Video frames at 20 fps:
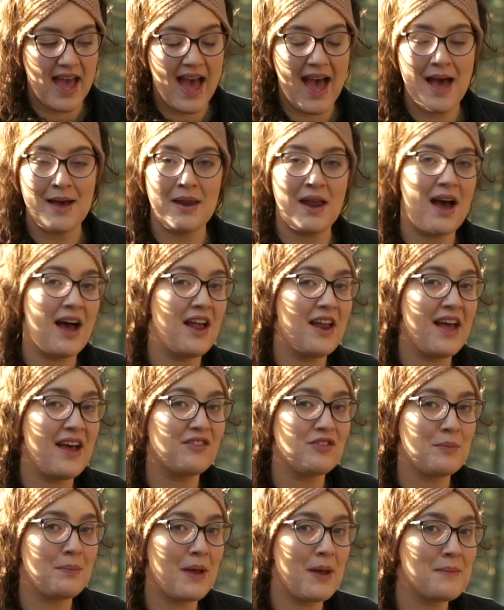and I don't
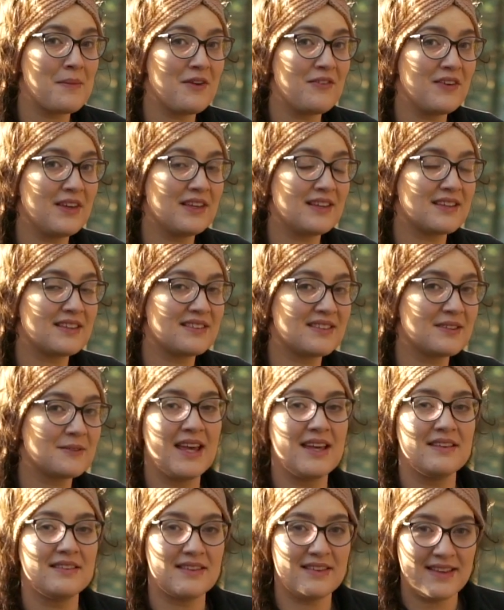have to burn my fingers.
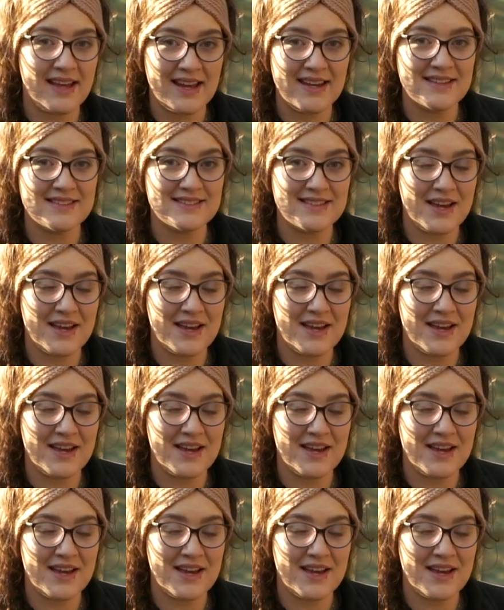So that is